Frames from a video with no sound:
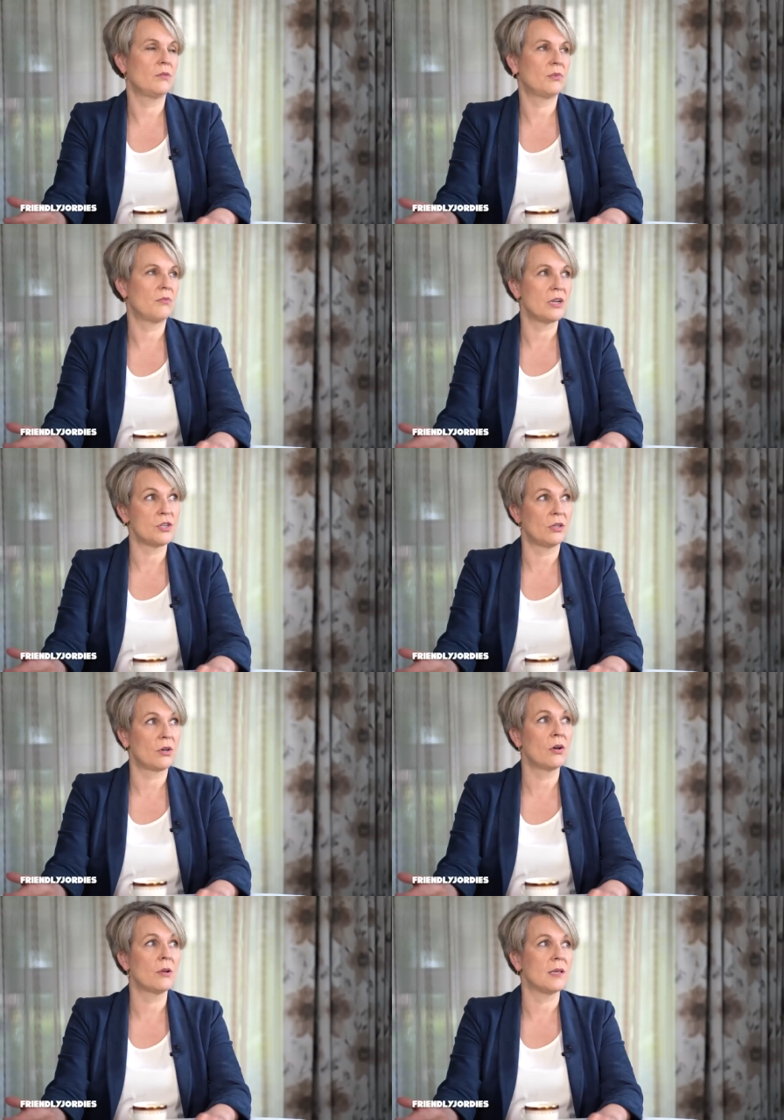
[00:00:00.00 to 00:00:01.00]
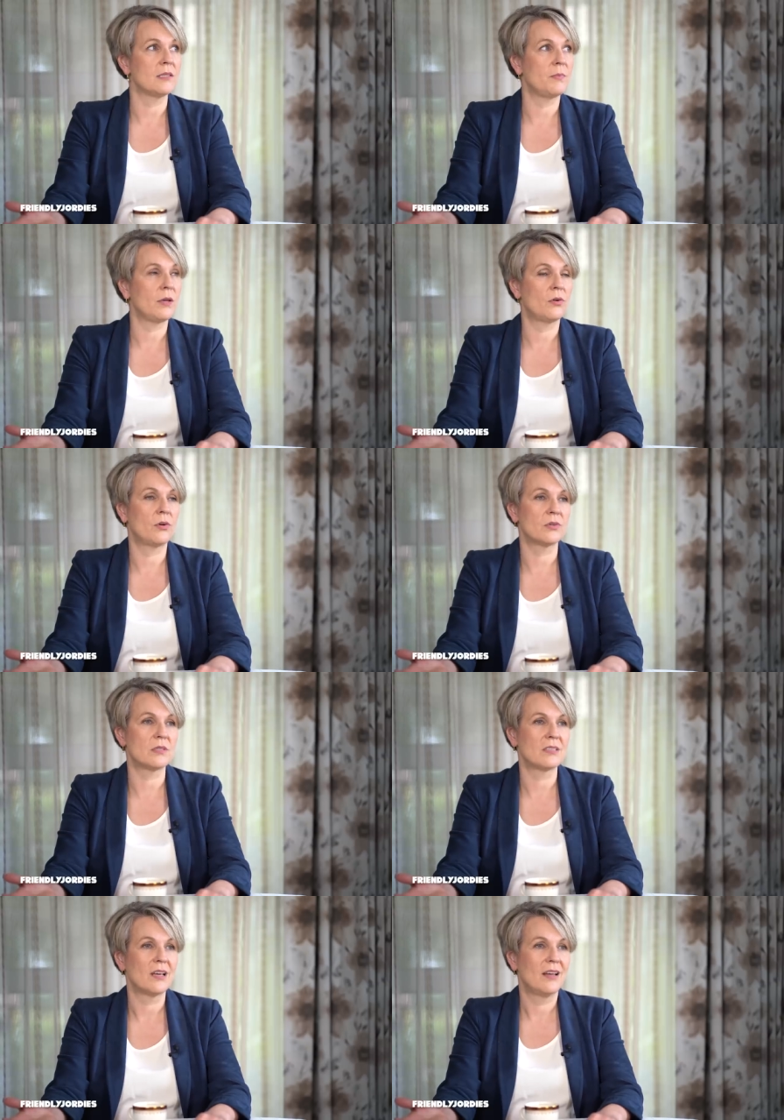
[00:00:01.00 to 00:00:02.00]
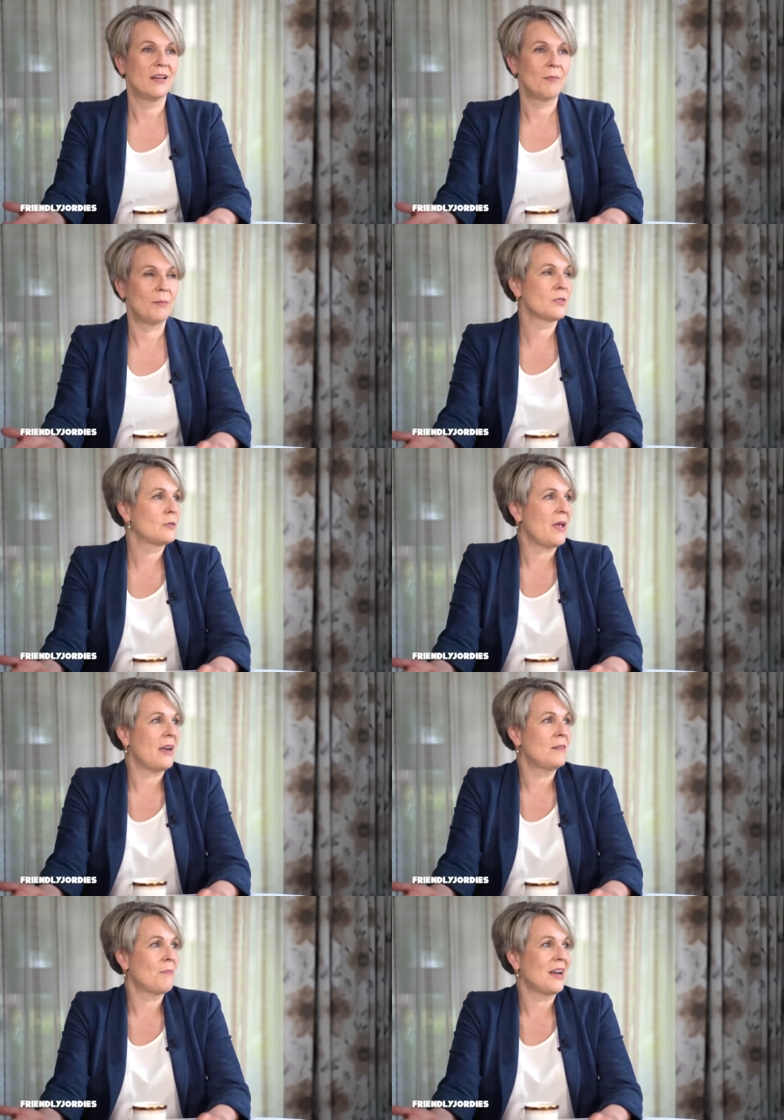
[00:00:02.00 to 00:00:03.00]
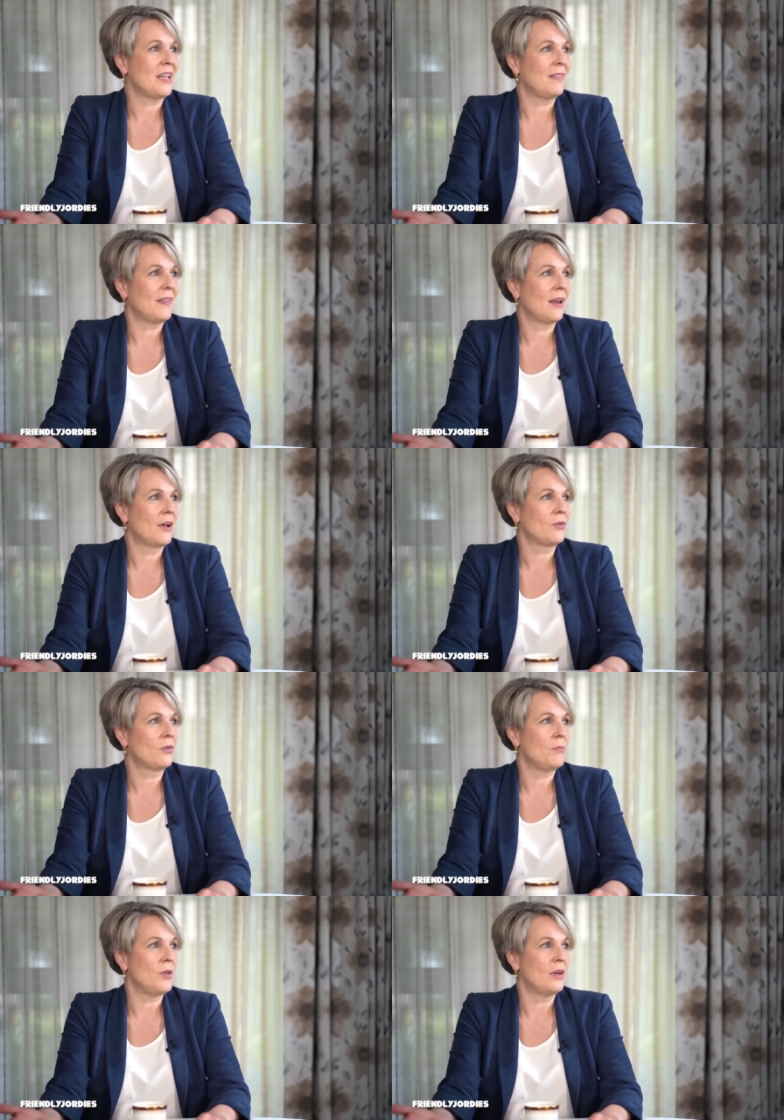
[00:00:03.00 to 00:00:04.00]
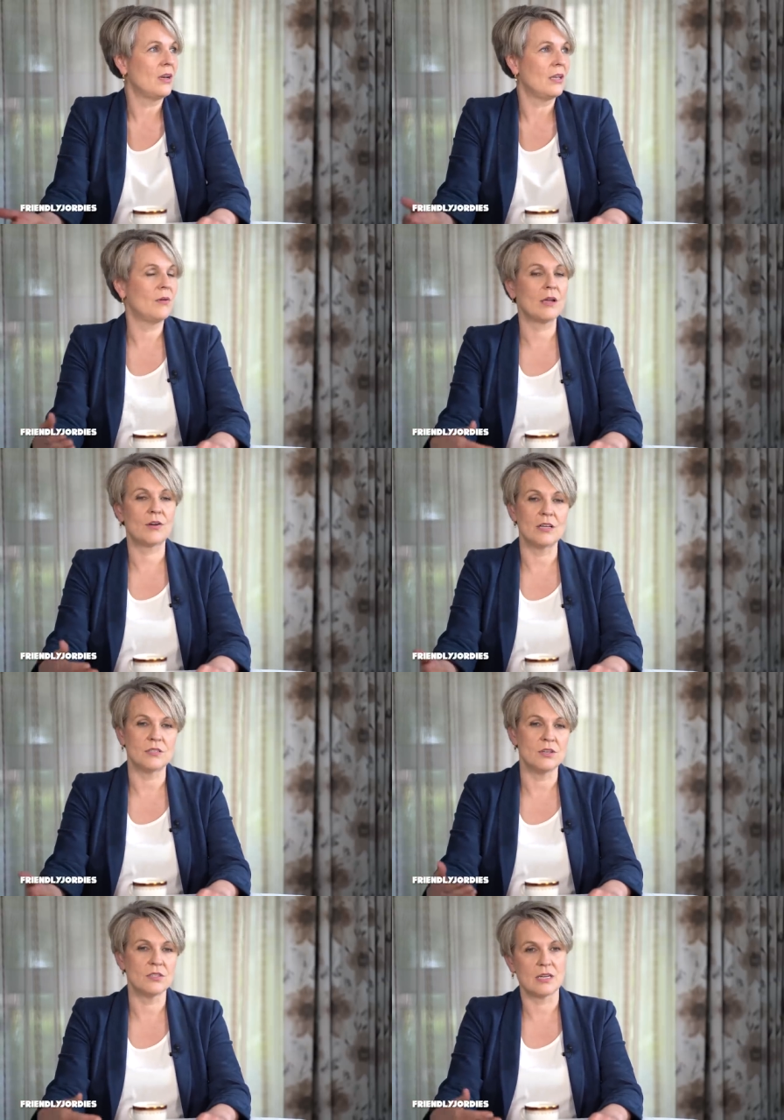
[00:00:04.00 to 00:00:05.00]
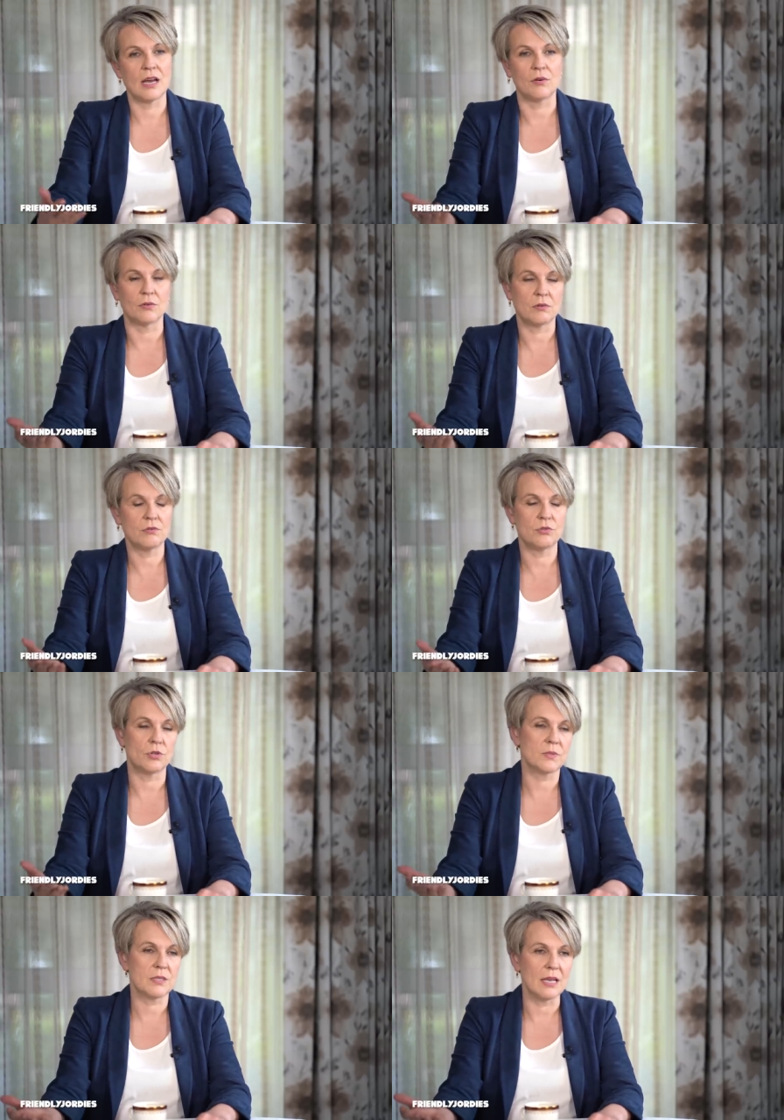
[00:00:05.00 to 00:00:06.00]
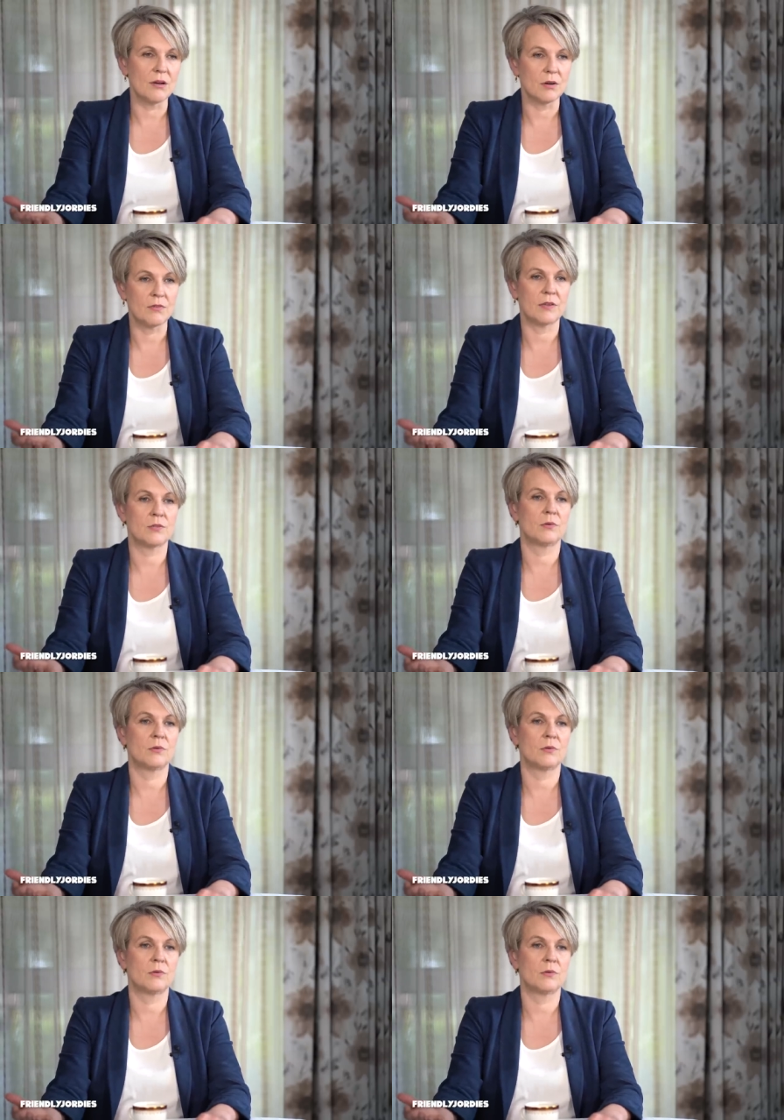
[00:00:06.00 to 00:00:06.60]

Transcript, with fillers: good for regional economies because people spend money in their local community. You increase Newstart or JobSeeker, if that's